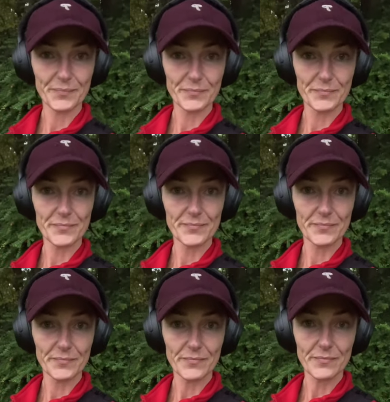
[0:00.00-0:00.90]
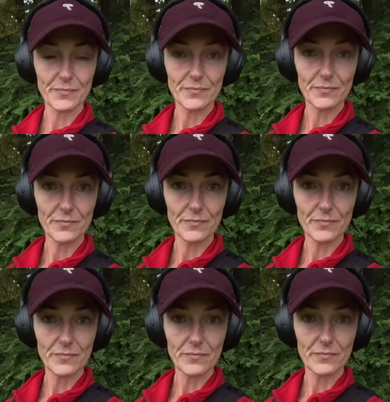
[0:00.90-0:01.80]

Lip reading: Nobody speaks.